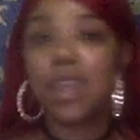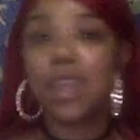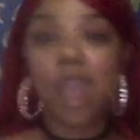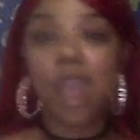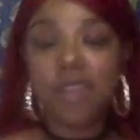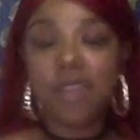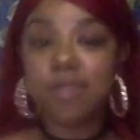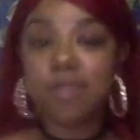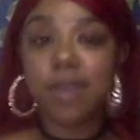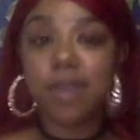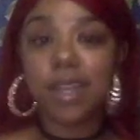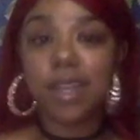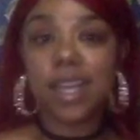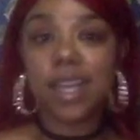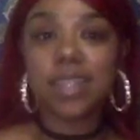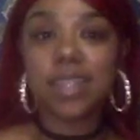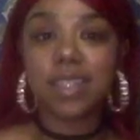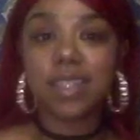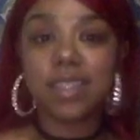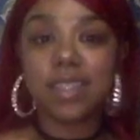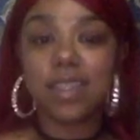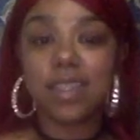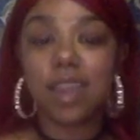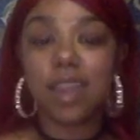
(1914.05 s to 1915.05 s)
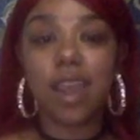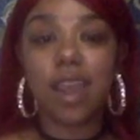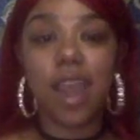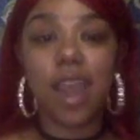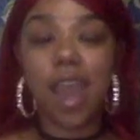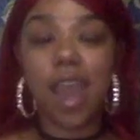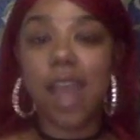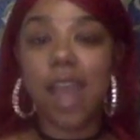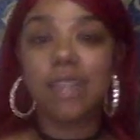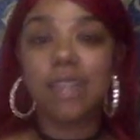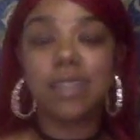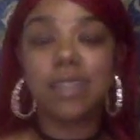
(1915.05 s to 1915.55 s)
Everybody had to start
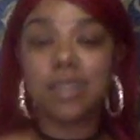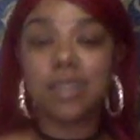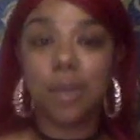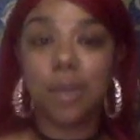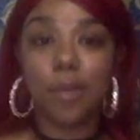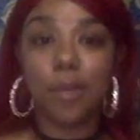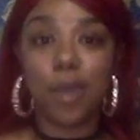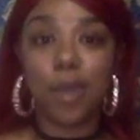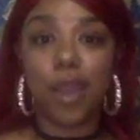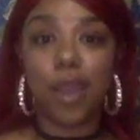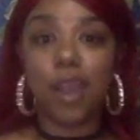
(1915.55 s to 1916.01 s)
at somewhere.